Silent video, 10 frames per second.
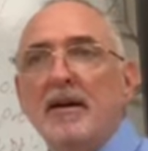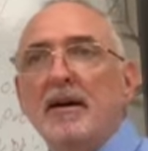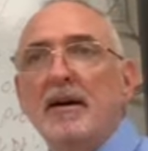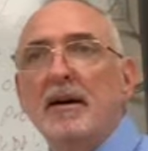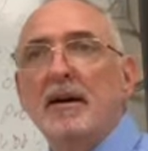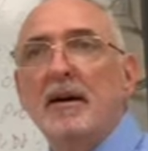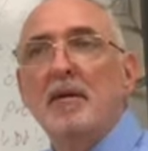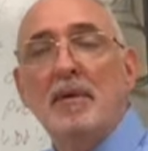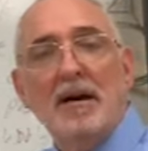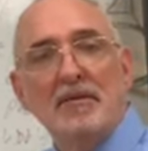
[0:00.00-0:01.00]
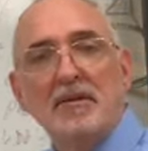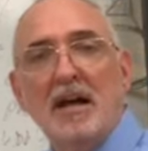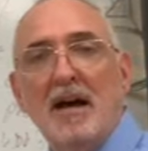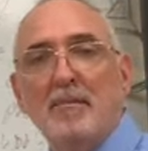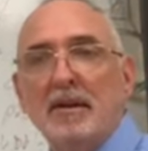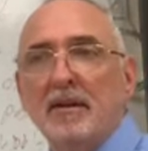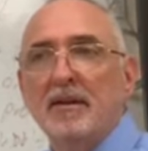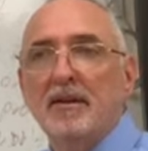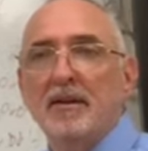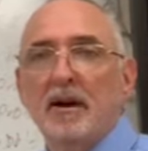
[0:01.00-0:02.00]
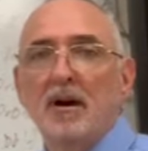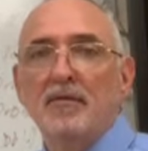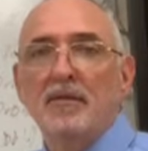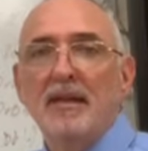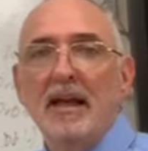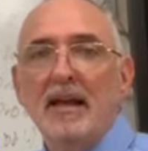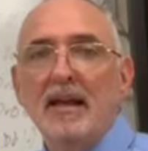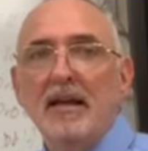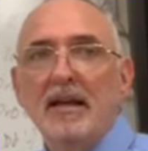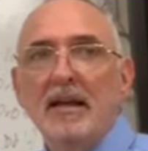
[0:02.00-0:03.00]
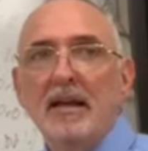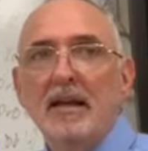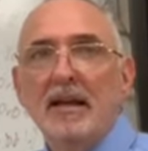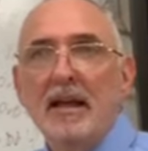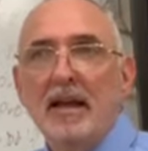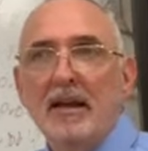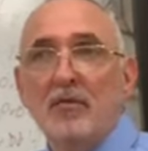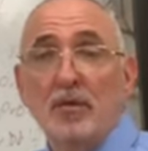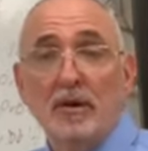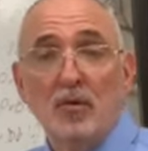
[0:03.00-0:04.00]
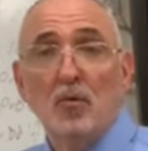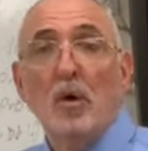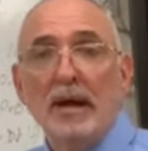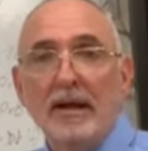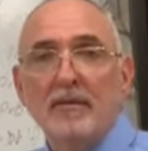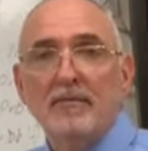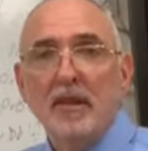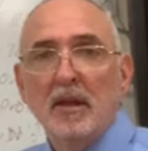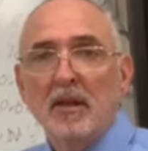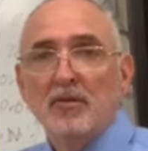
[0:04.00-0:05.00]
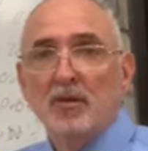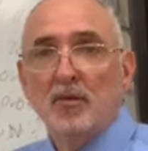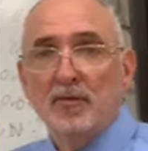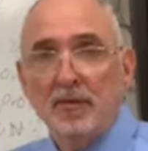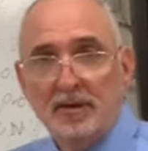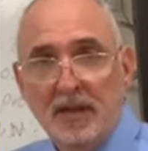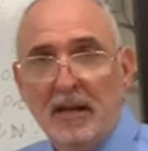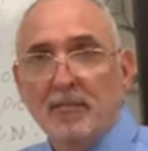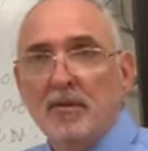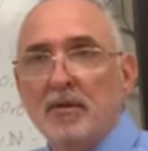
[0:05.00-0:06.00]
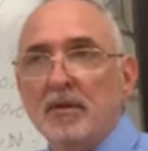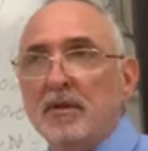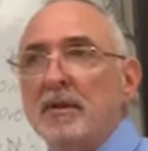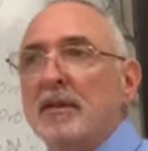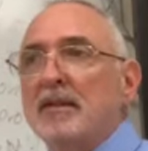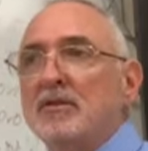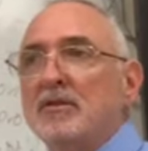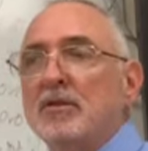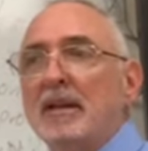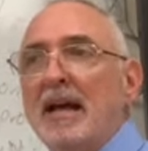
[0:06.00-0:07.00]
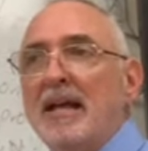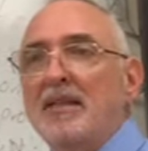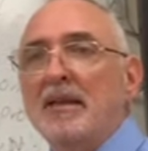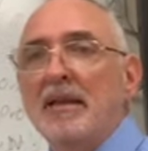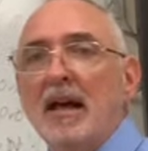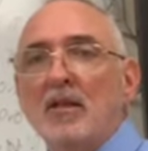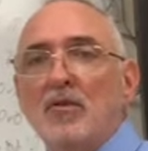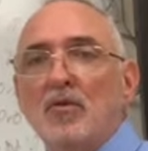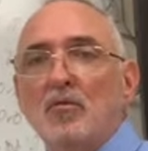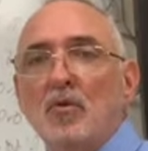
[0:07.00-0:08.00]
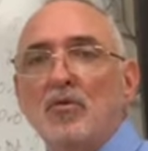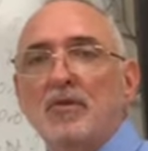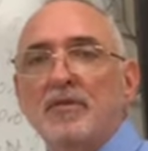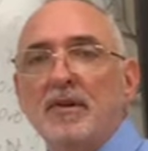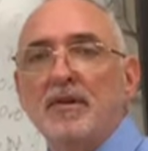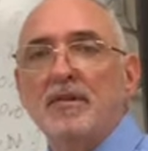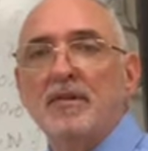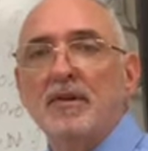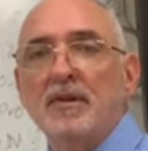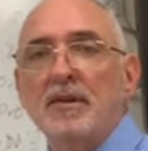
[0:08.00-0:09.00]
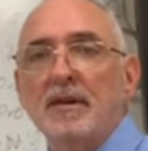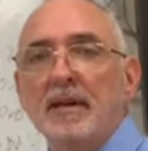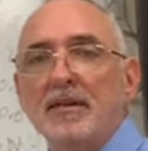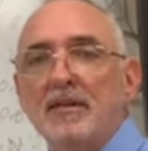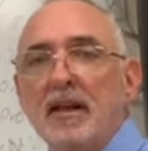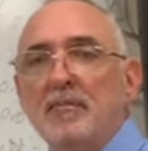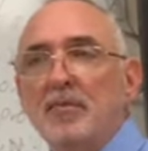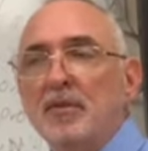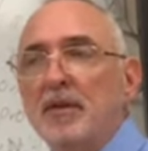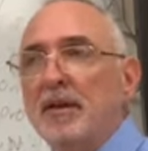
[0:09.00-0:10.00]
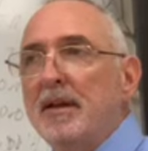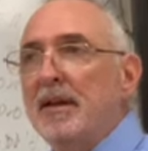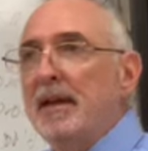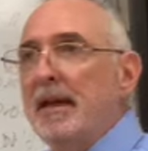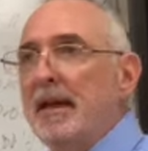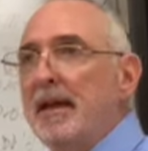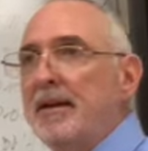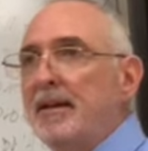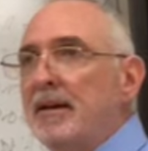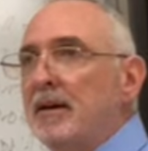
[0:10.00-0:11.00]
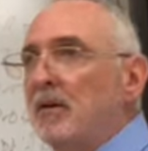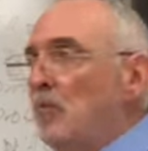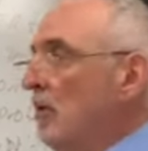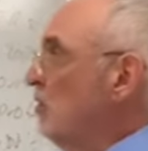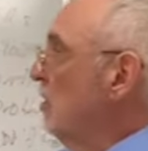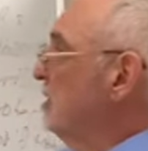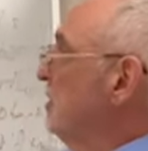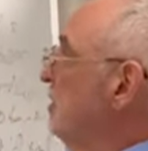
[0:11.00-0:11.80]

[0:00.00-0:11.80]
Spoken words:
about the topic of the day in a critical way. So for example, let's look at the Eleanor Roosevelt example. And one question